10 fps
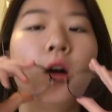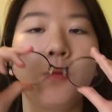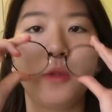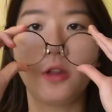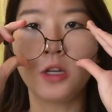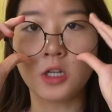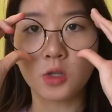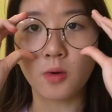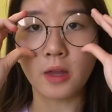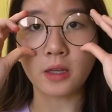I'm literally just
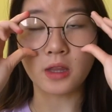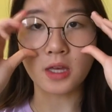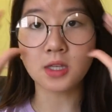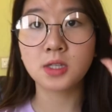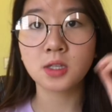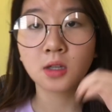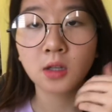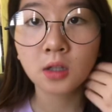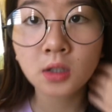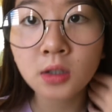going like this
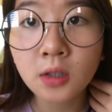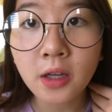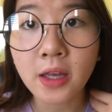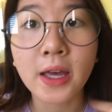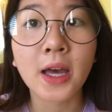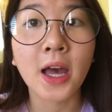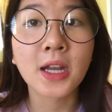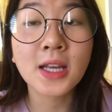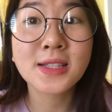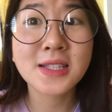
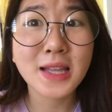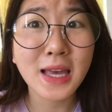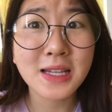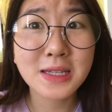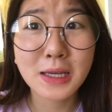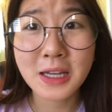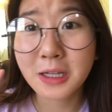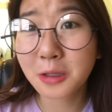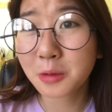and it's slanted.